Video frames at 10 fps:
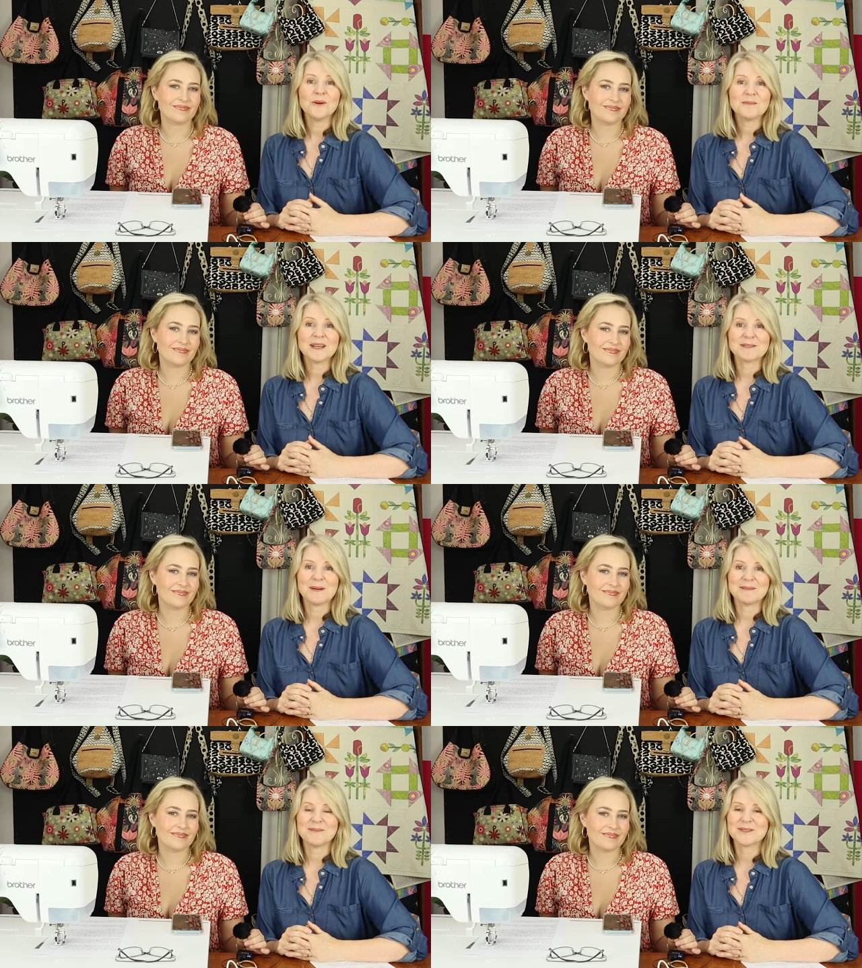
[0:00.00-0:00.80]
Speaker 1: Welcome back
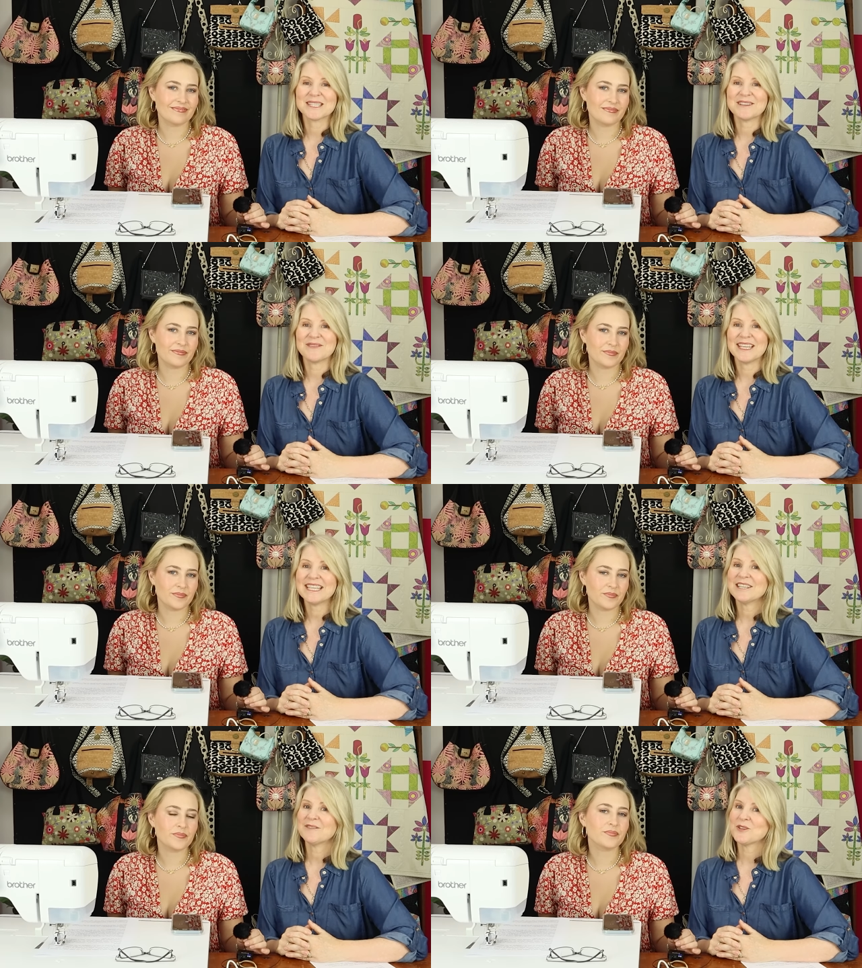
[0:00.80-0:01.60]
to Pattern Poole
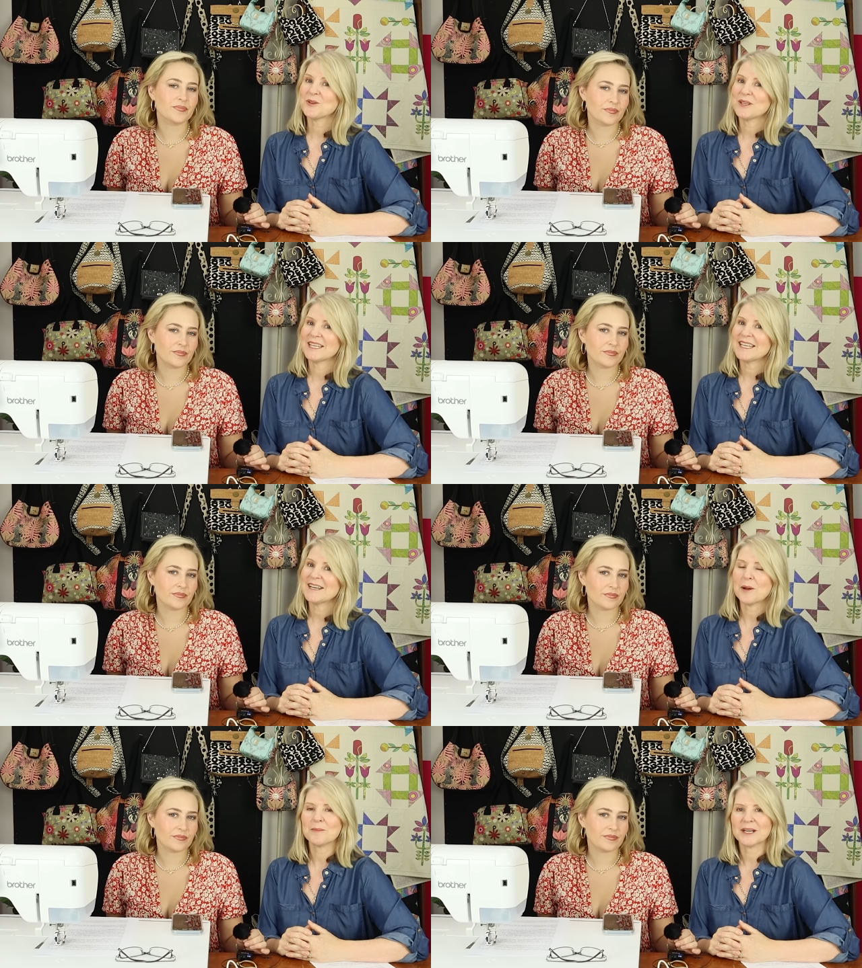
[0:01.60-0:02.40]
TV. If you're new
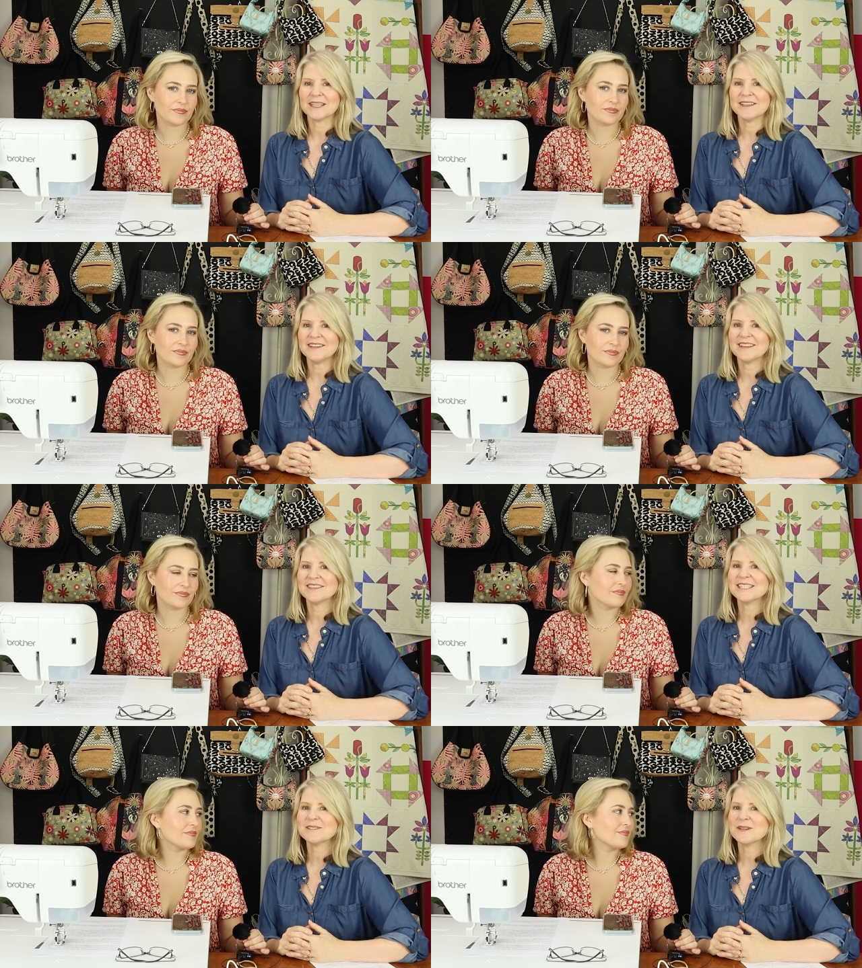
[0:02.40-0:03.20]
here, I'm Monica
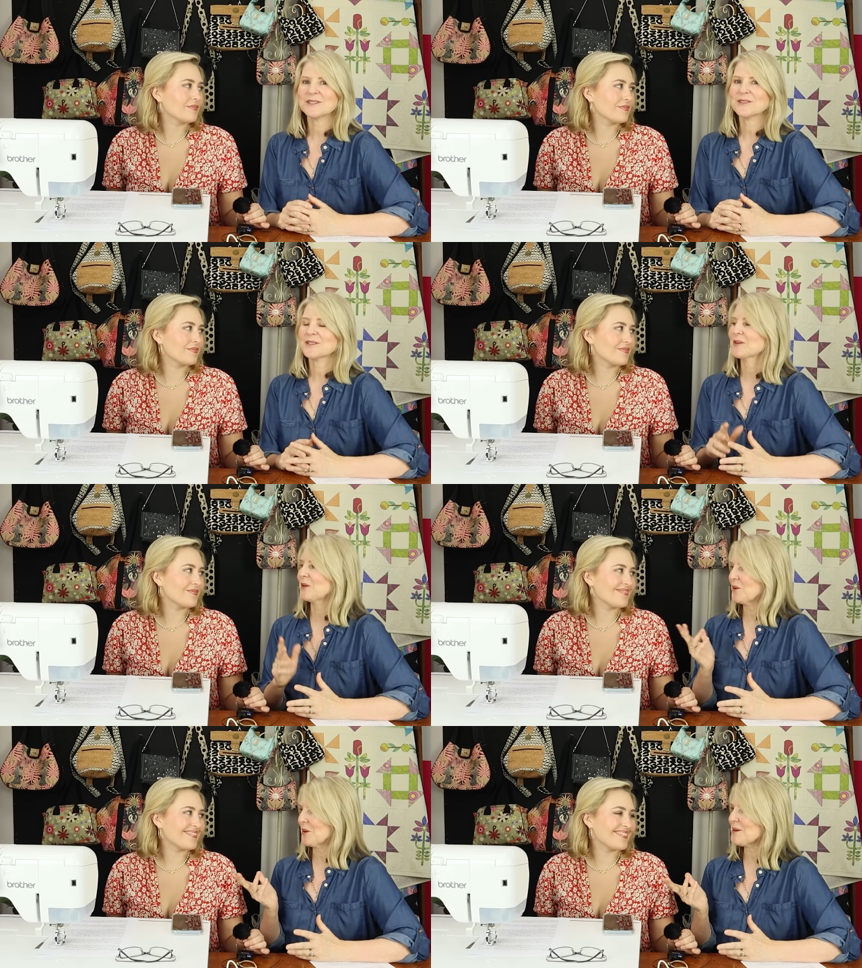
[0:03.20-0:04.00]
and this is my
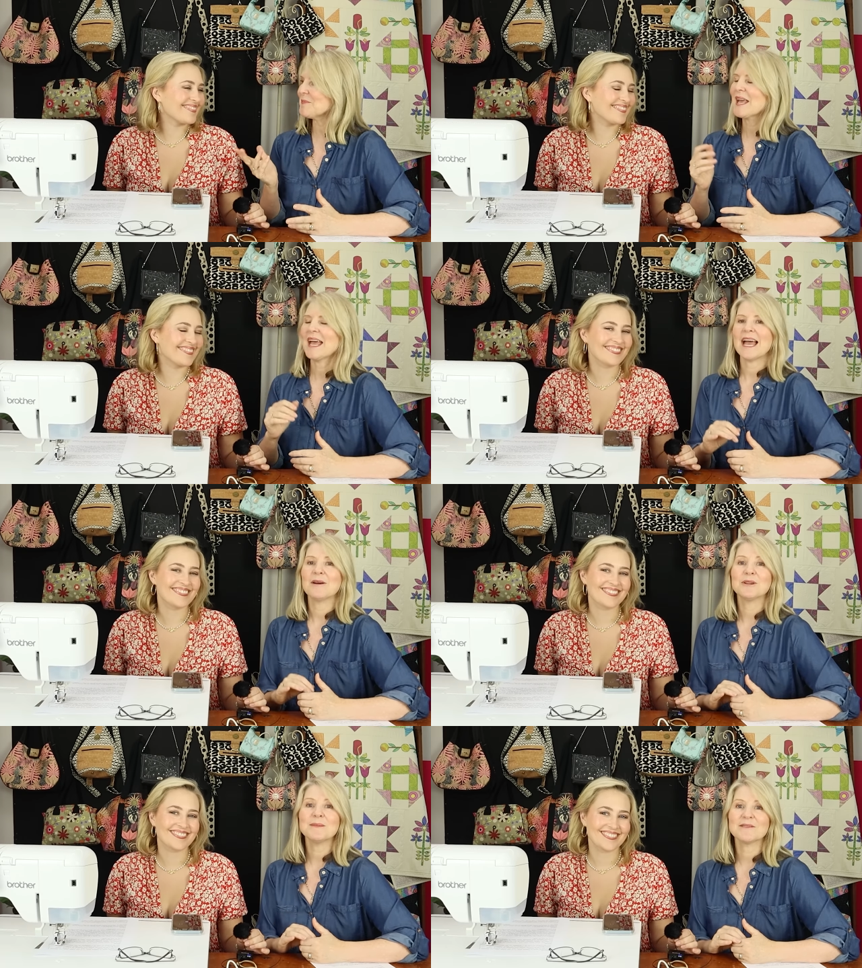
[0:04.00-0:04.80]
daughter Laura
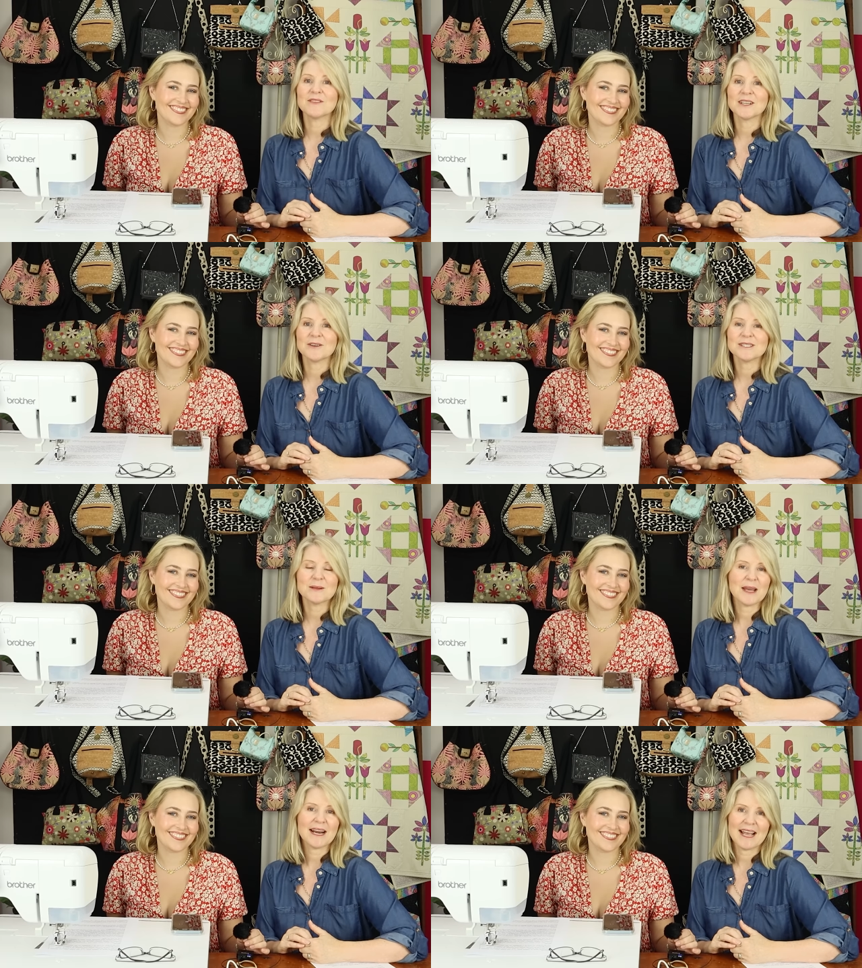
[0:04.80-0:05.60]
and we make
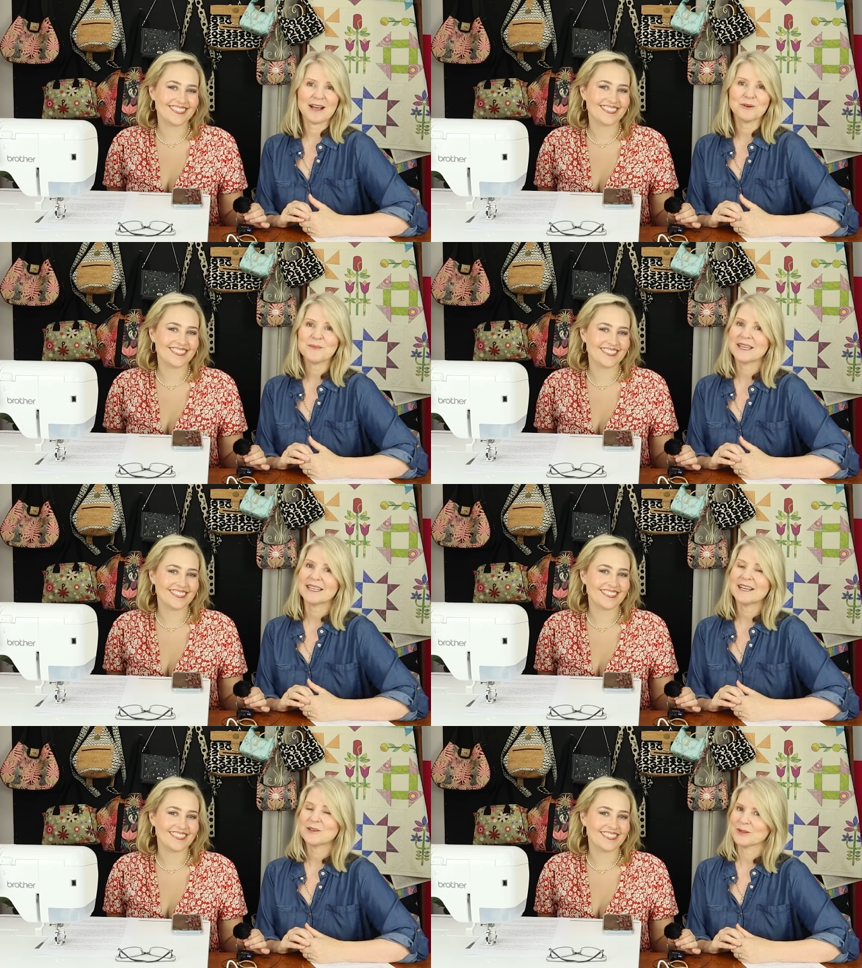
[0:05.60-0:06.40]
videos about how we
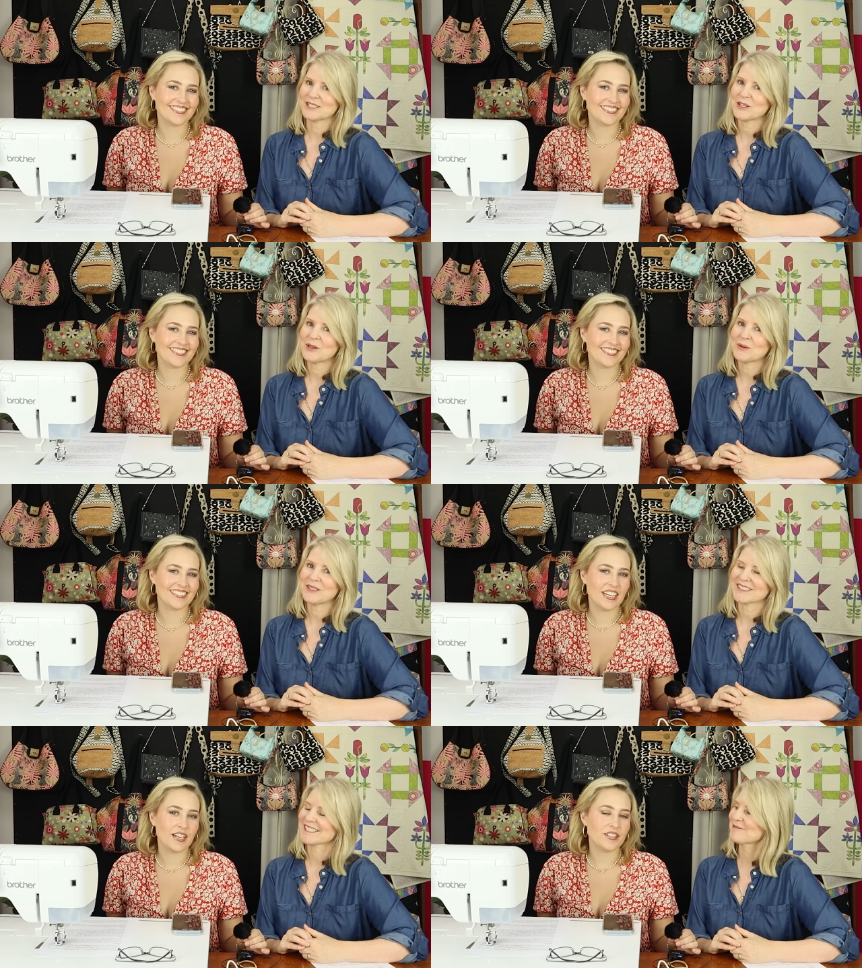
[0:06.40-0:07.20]
make our quilt as you go
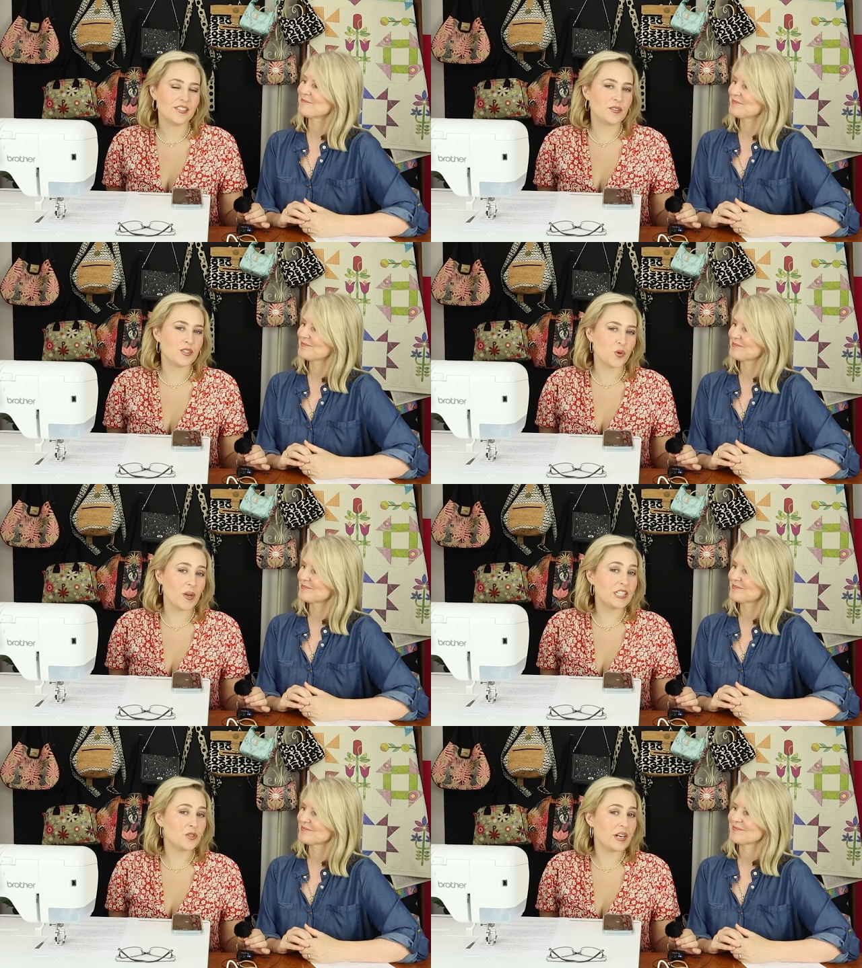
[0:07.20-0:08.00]
quilts. So it's
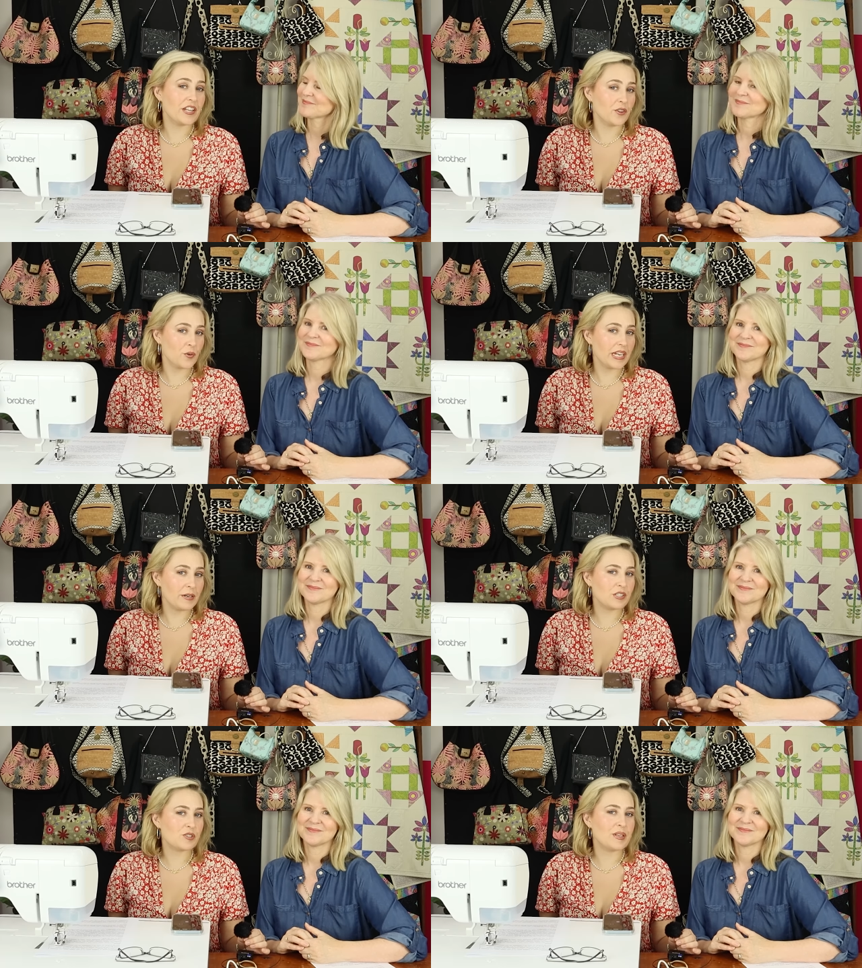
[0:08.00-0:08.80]

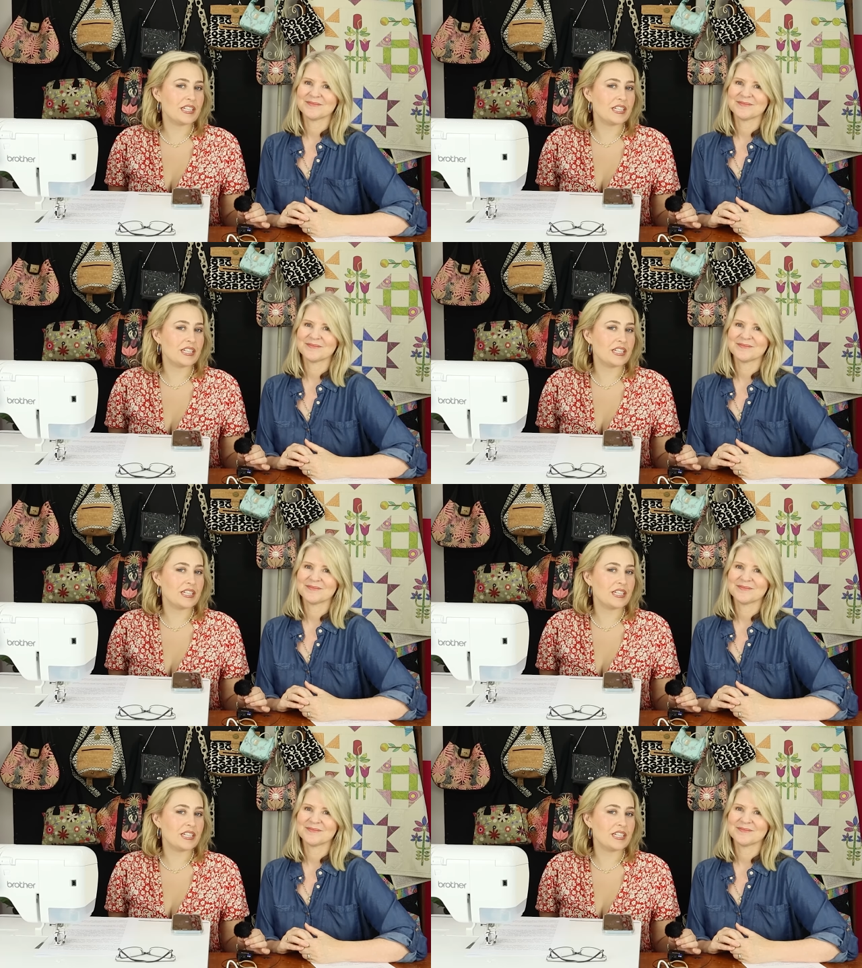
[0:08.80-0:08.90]
2023, which